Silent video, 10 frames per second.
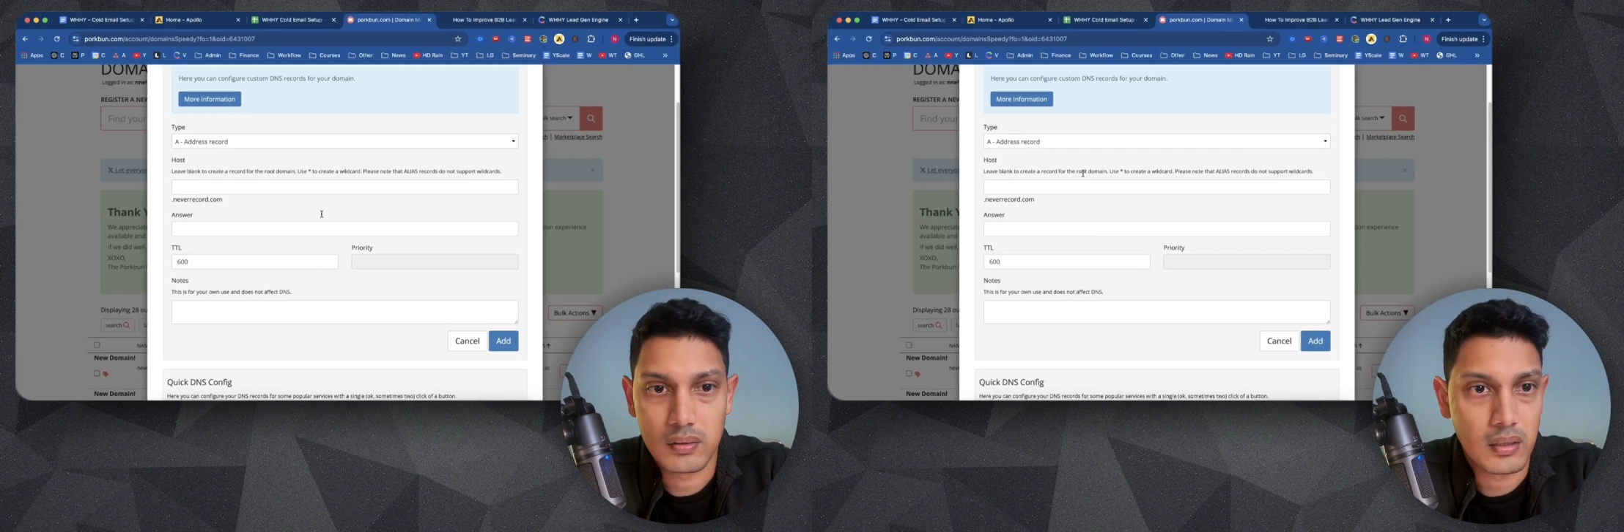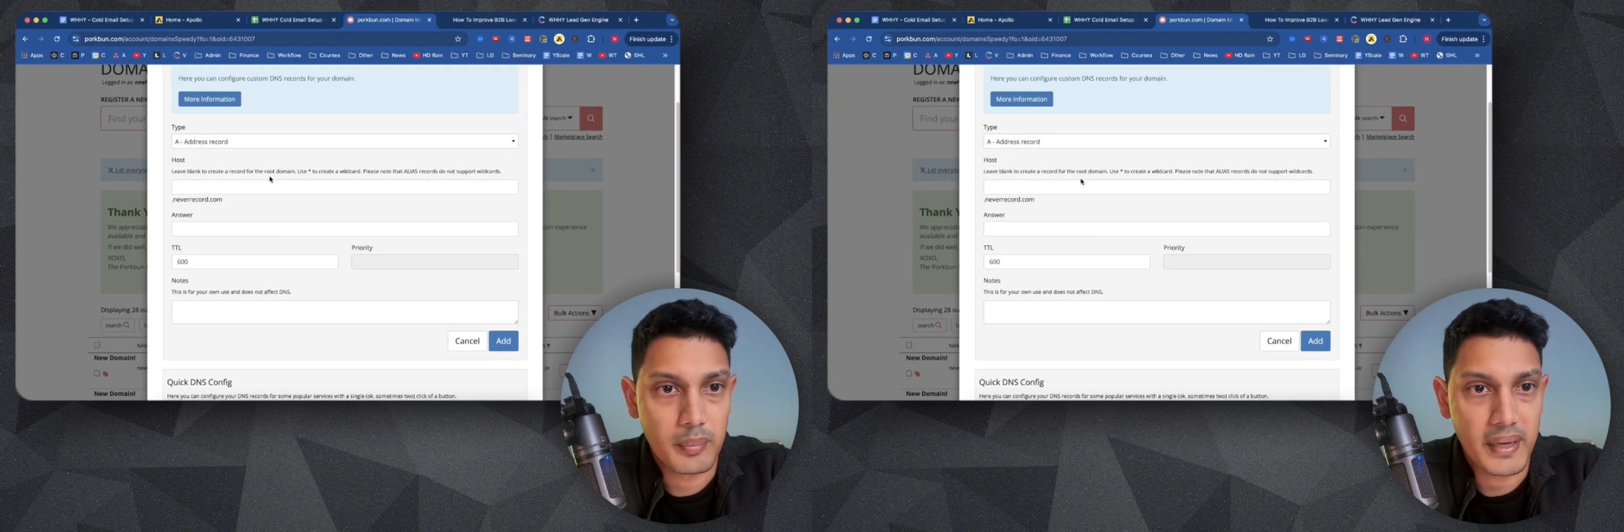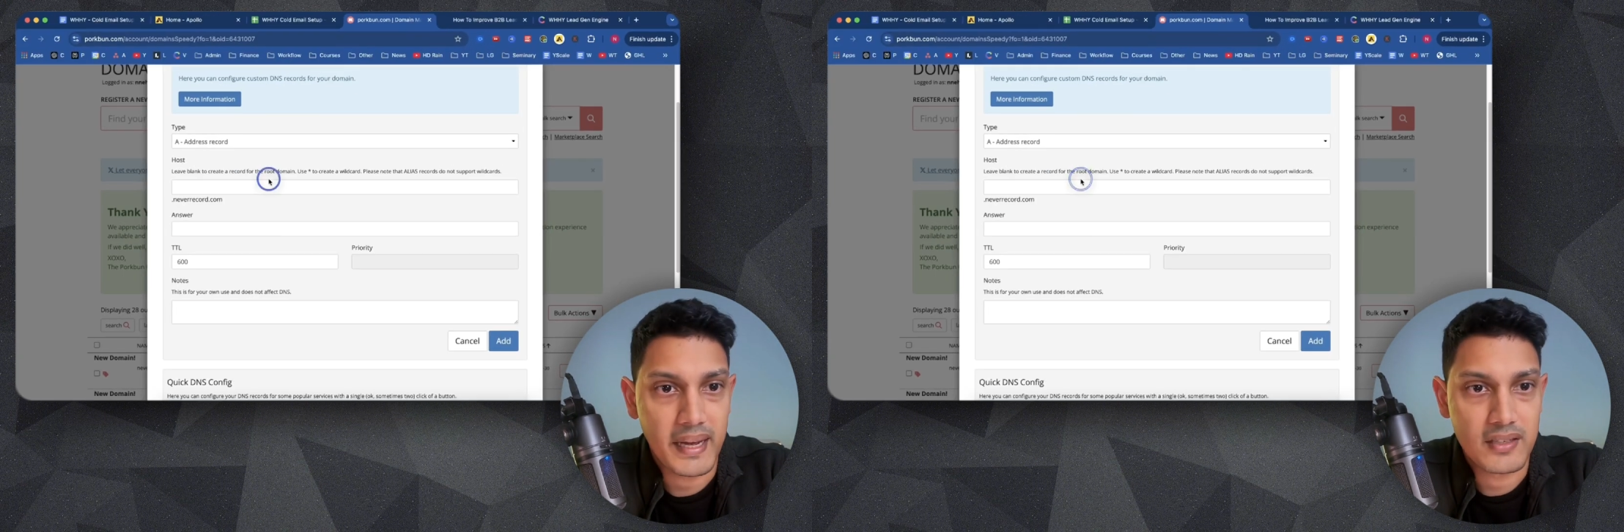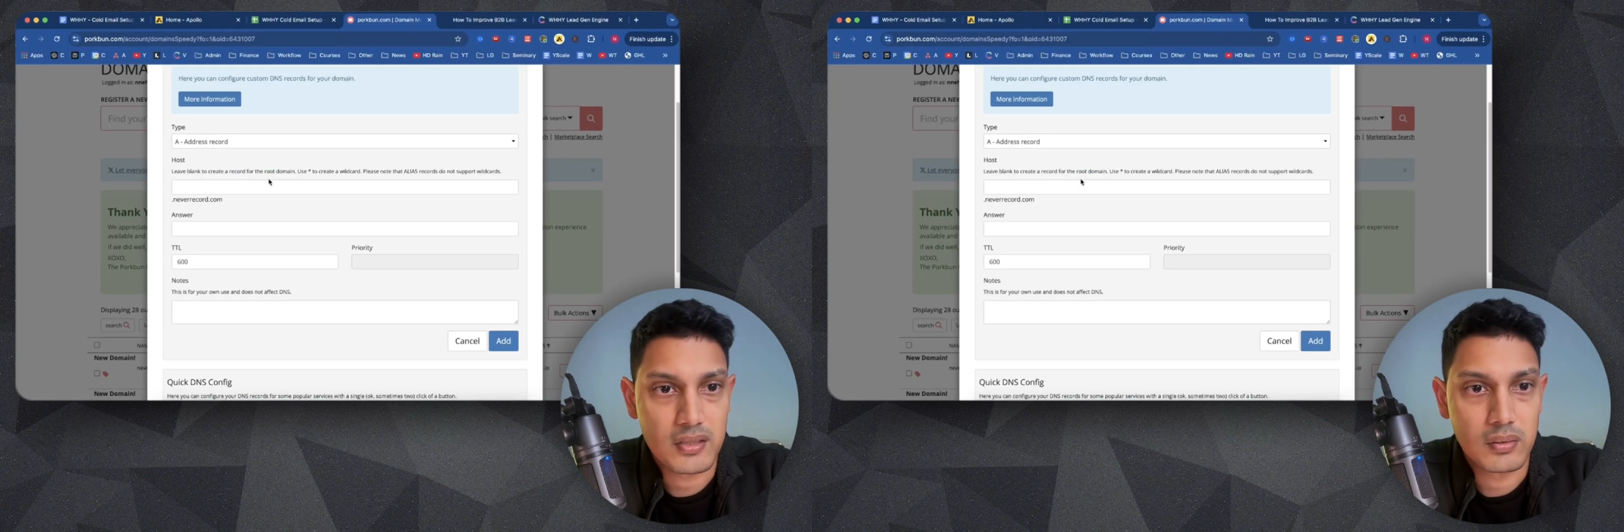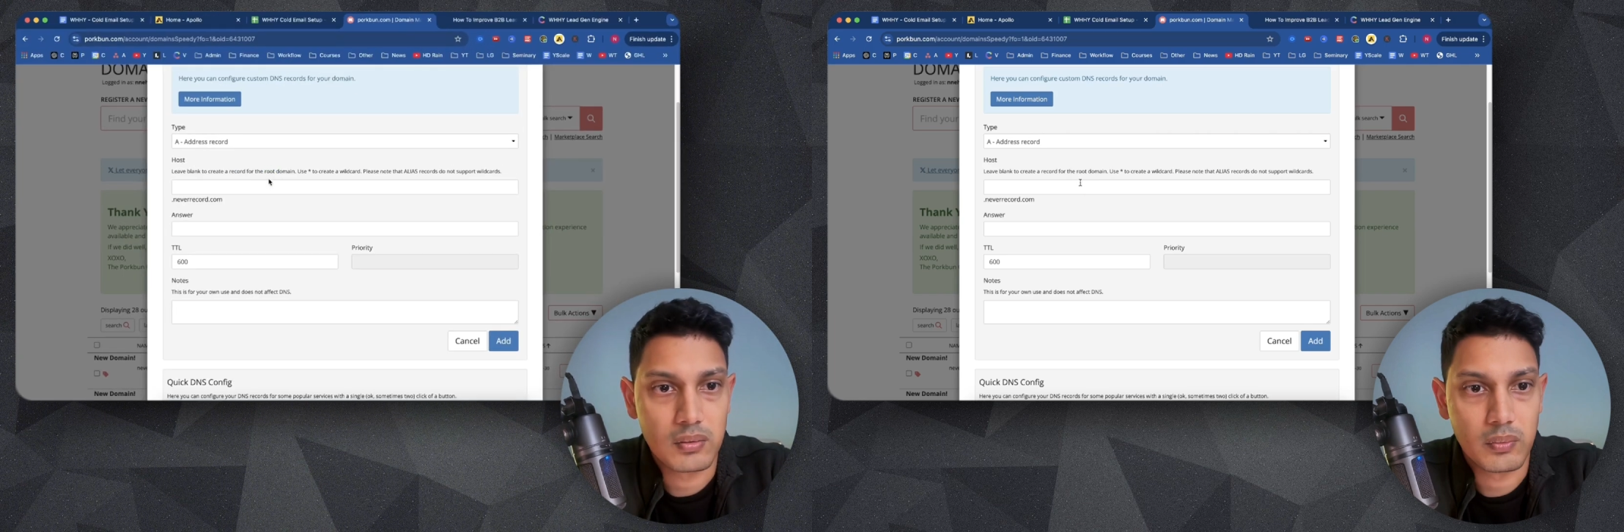in the
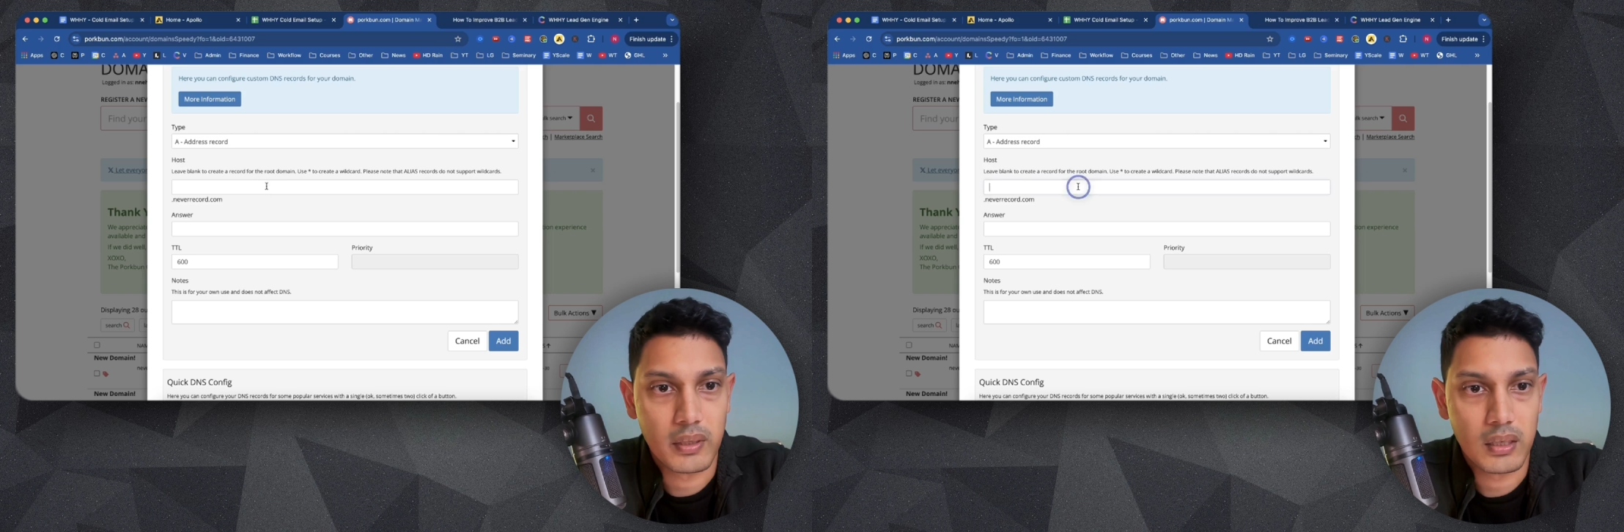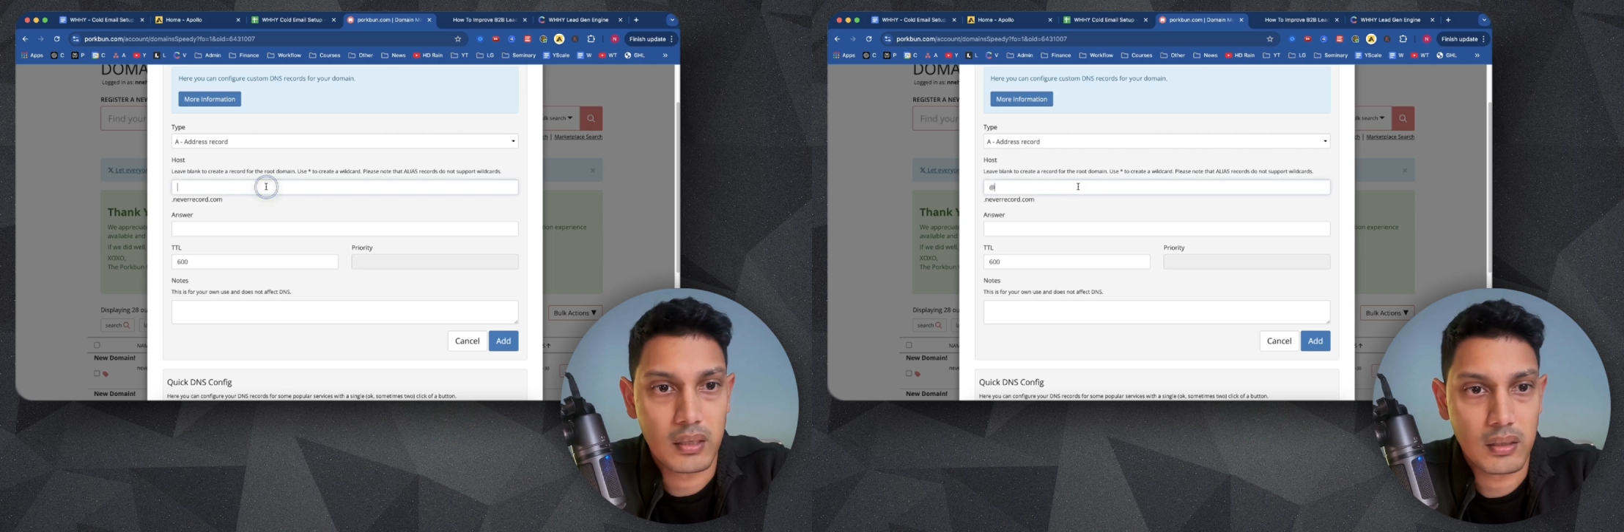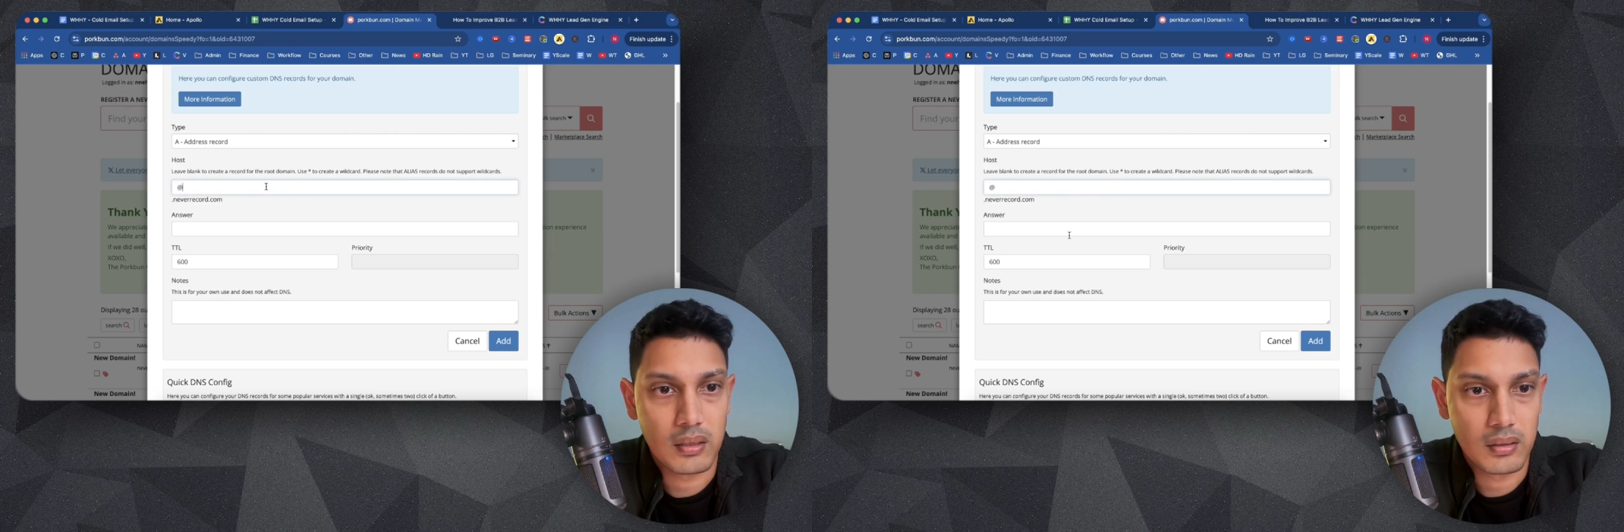past, when